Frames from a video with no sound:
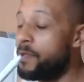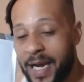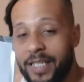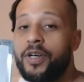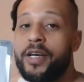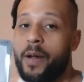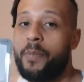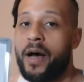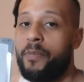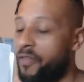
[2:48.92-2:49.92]
make sure you get
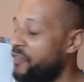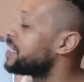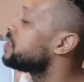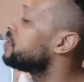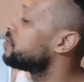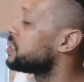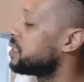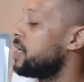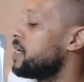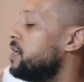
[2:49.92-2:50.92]
a professional to
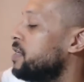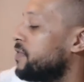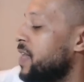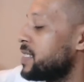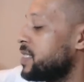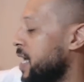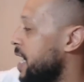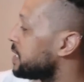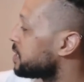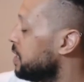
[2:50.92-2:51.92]
diagnose you if that's the
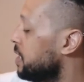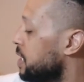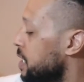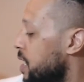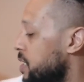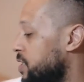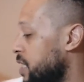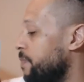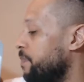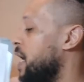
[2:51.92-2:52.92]
case.
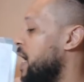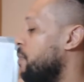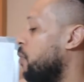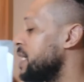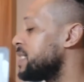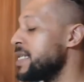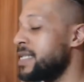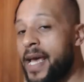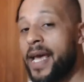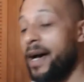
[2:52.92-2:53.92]
So, what it says
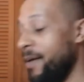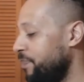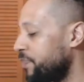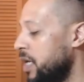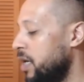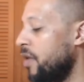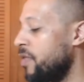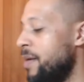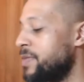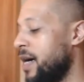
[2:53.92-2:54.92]
here on
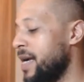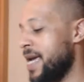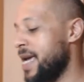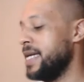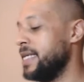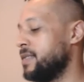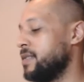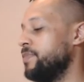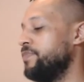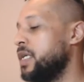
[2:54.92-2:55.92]
the website is,
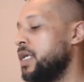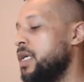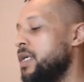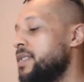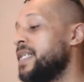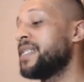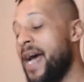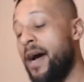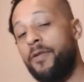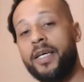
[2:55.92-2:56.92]

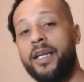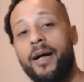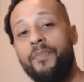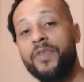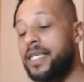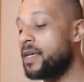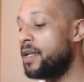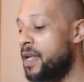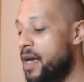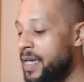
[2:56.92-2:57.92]
Dyscalculia is a
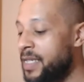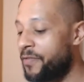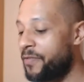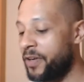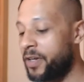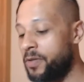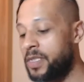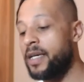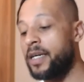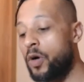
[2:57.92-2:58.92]
learning
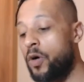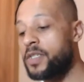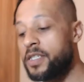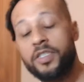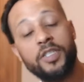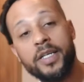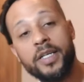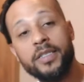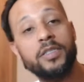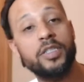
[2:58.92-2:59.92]
difficulty that causes
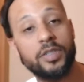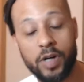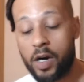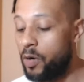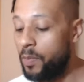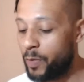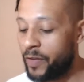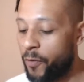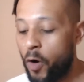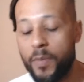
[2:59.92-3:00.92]
students to struggle
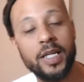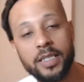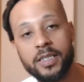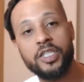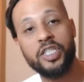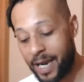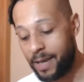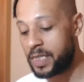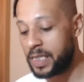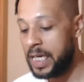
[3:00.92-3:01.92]
with formulas,
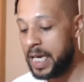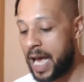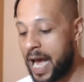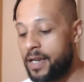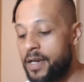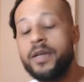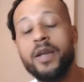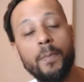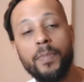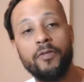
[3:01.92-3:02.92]
shapes, and
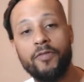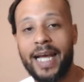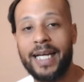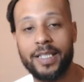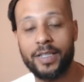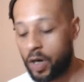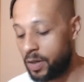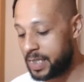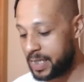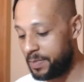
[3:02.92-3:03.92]
number-related
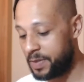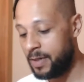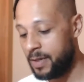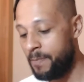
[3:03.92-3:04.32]
concepts.